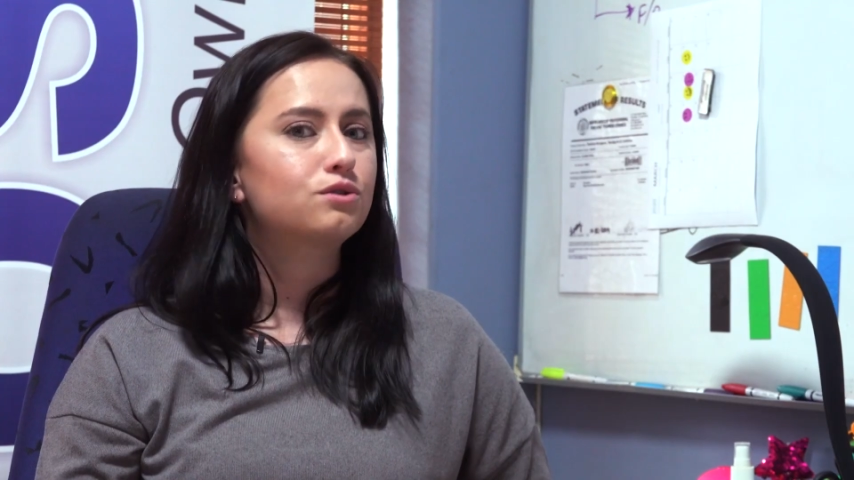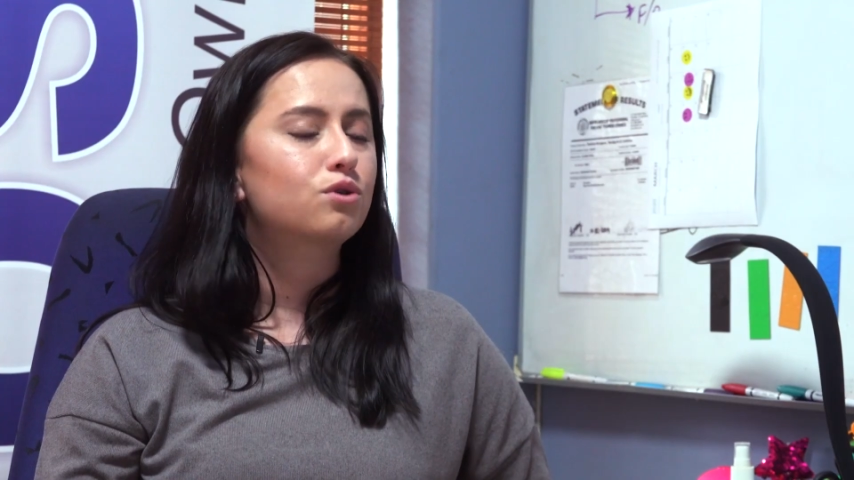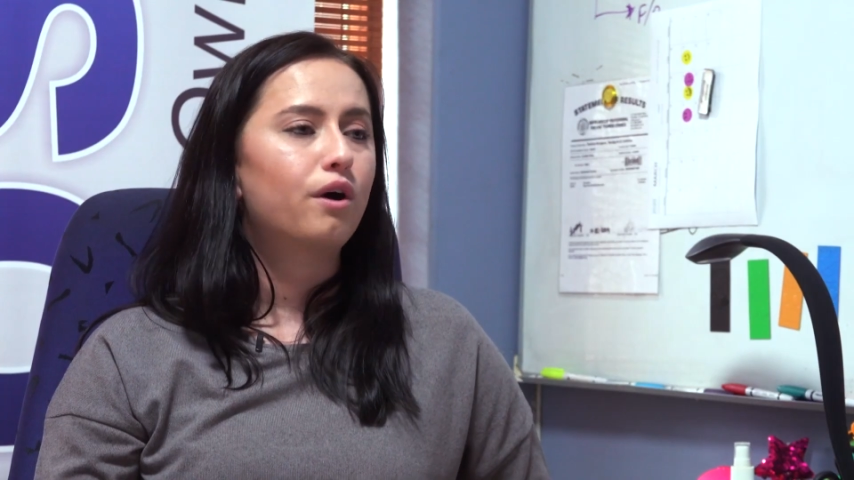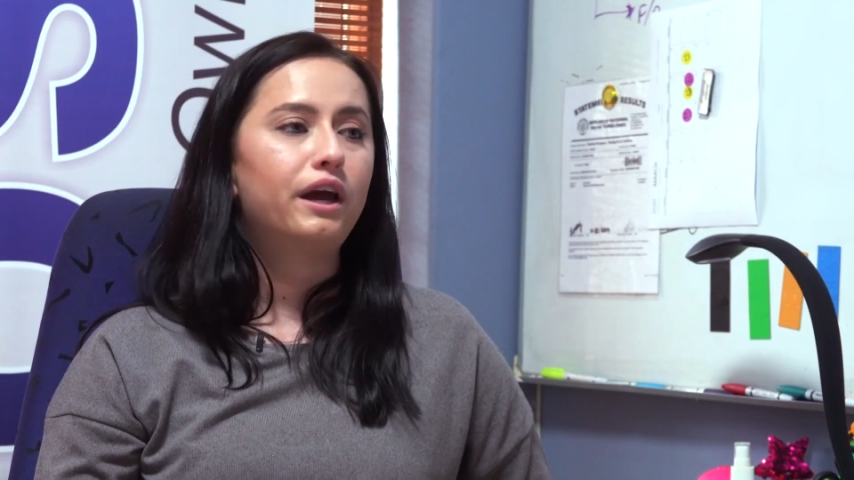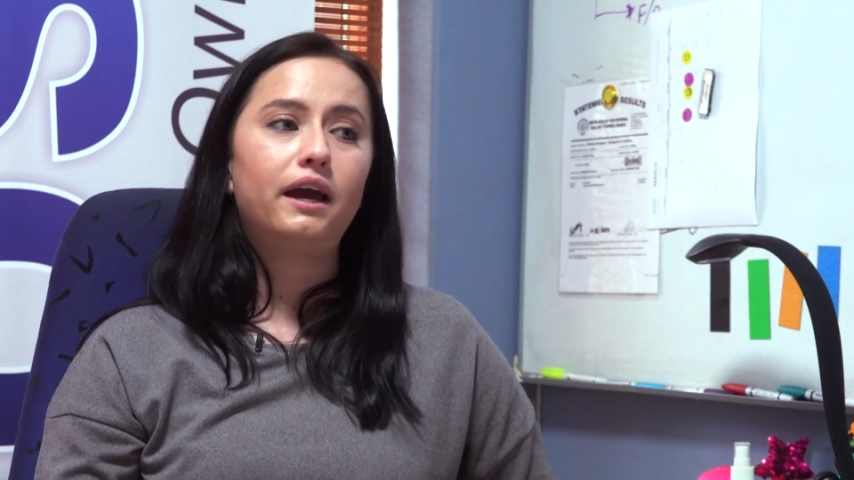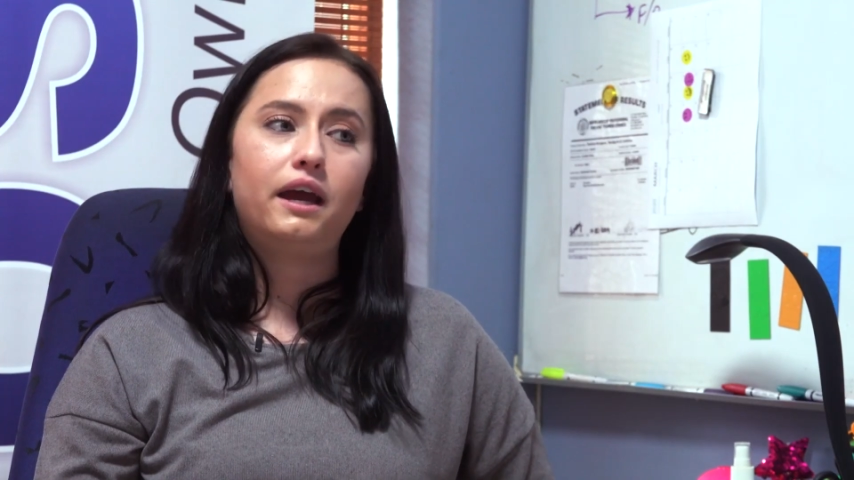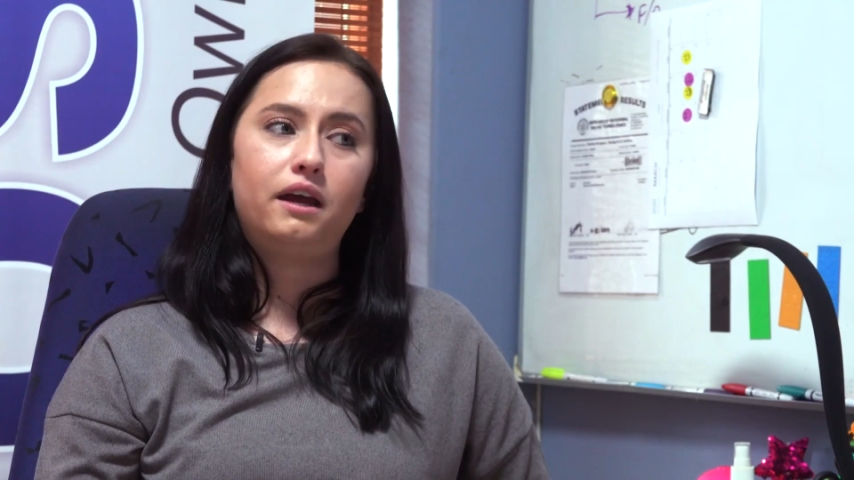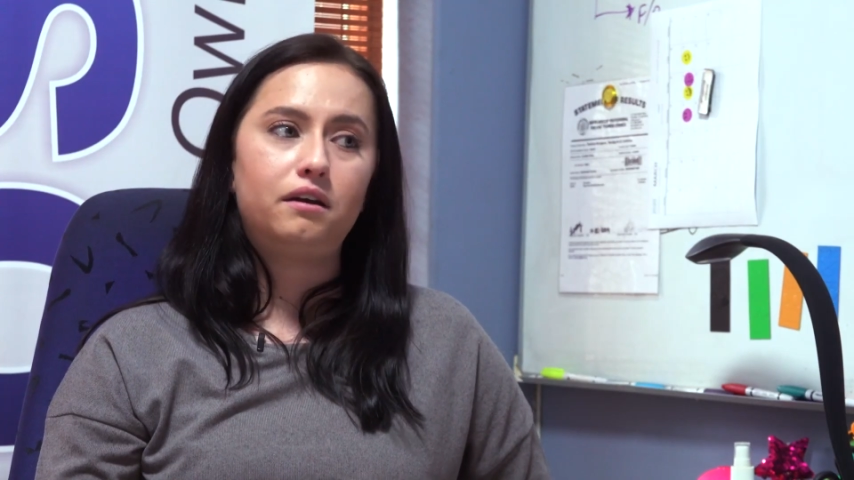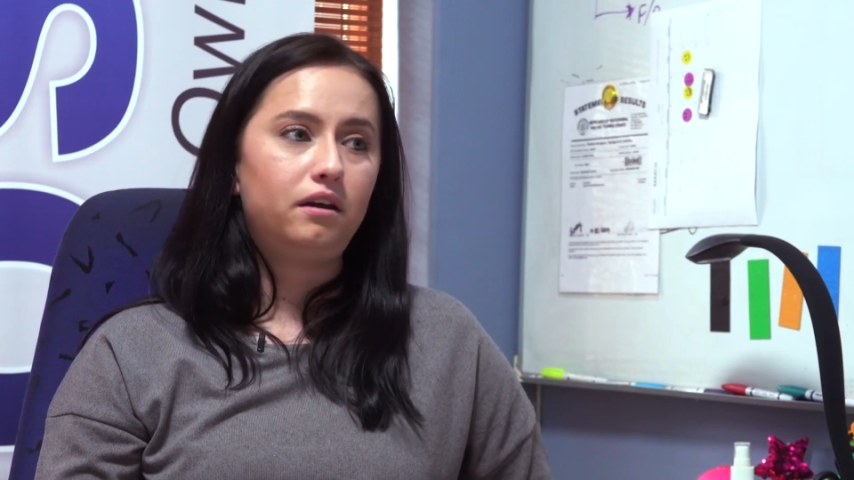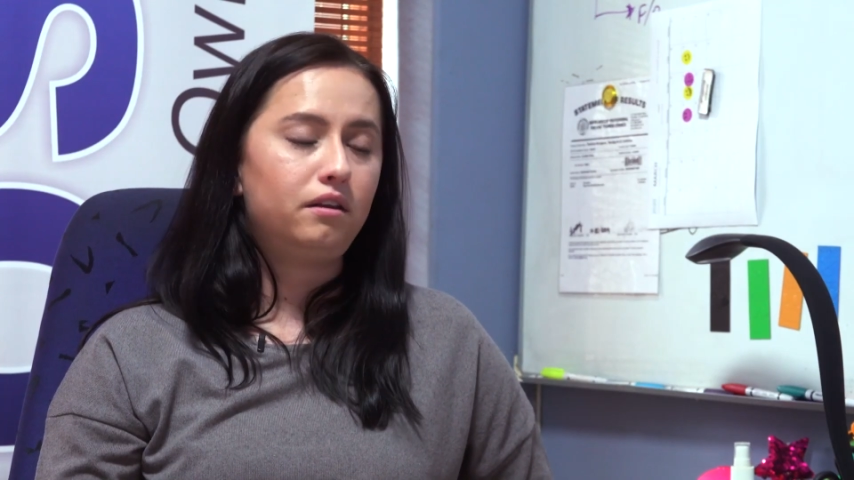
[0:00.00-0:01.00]
is going
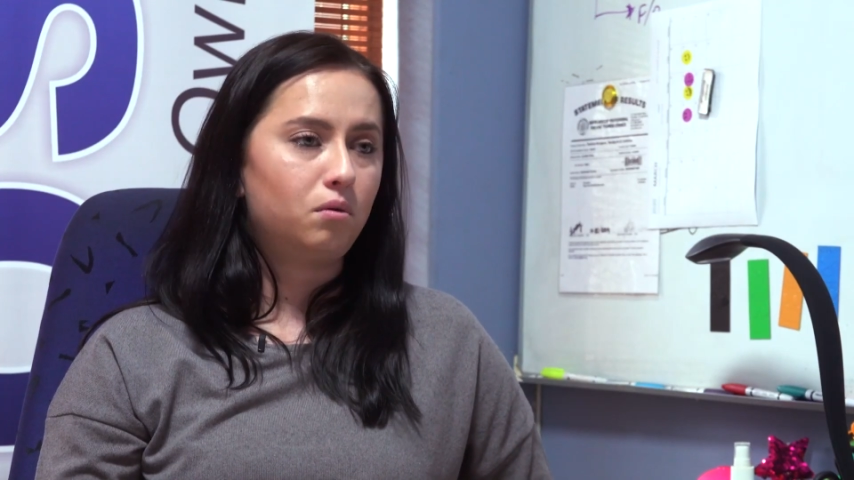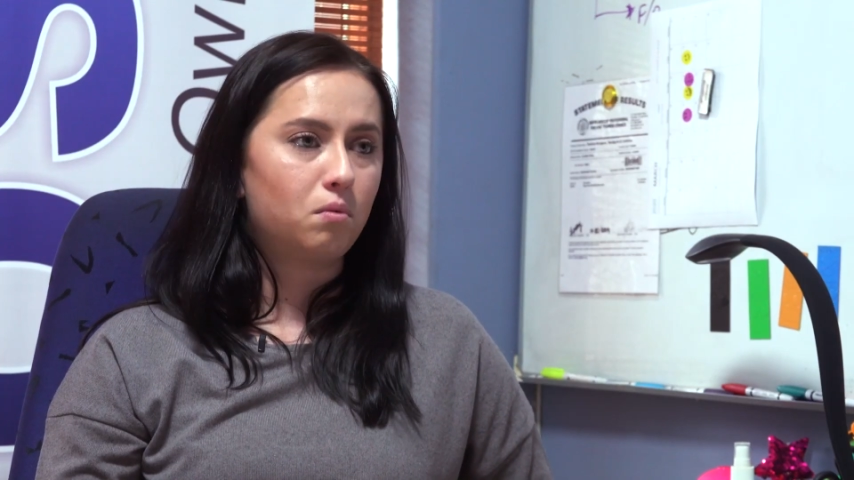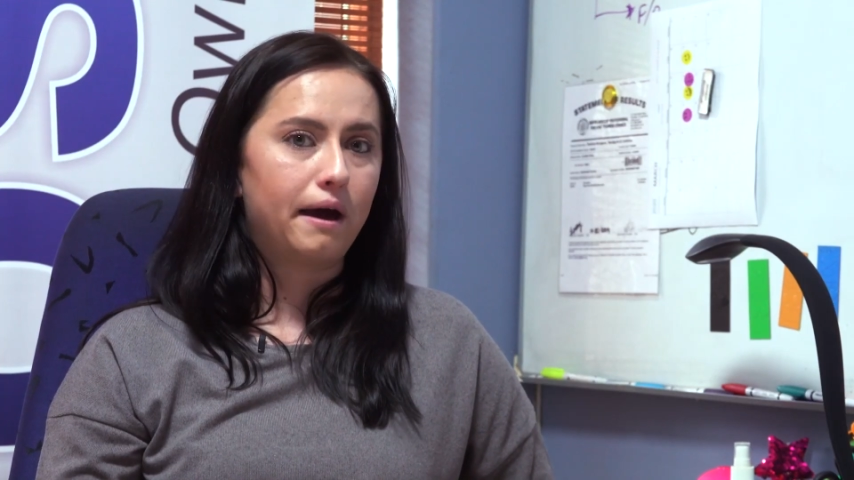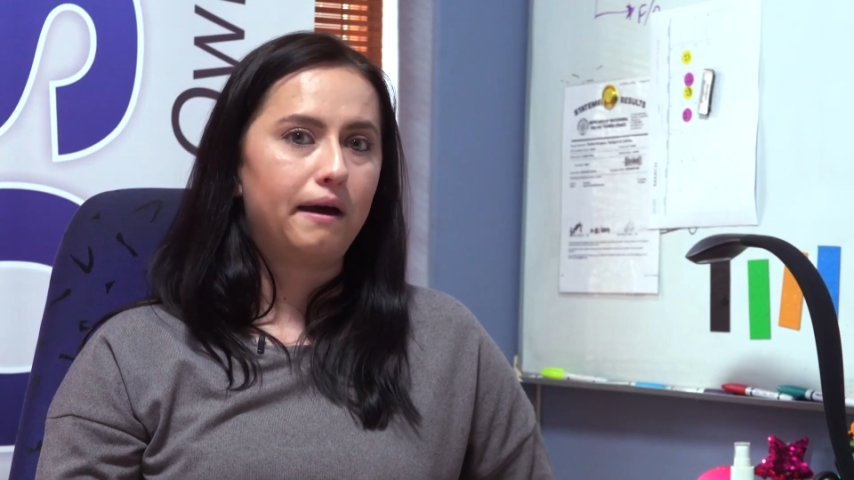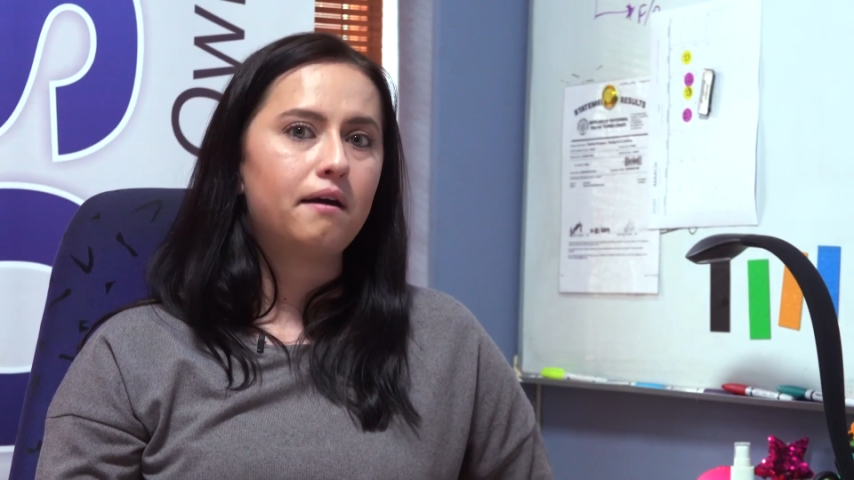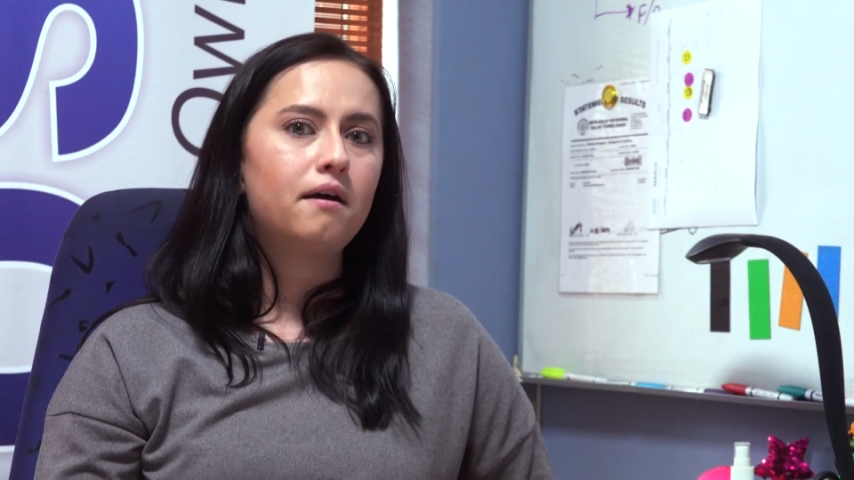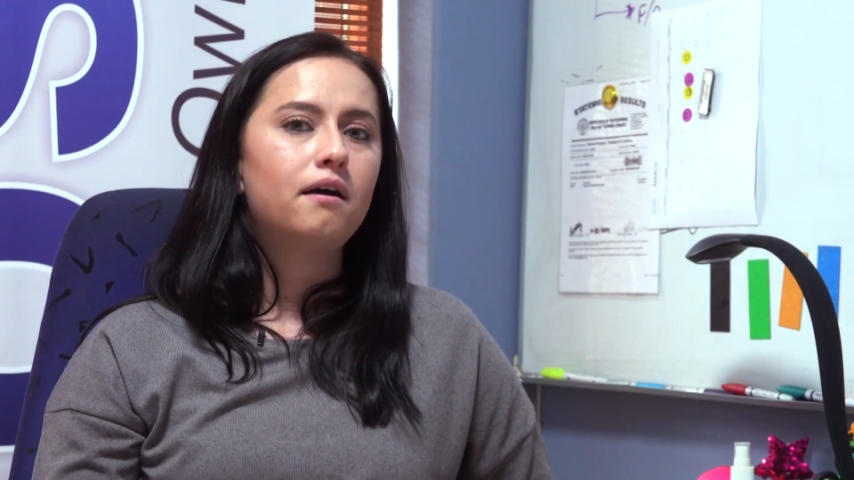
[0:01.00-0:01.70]
ahead either way.